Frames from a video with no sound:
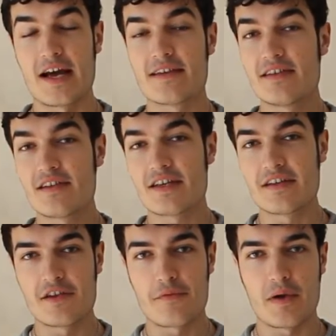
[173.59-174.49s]
ideally
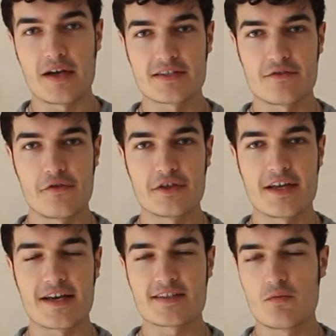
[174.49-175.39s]
in the past 30 days.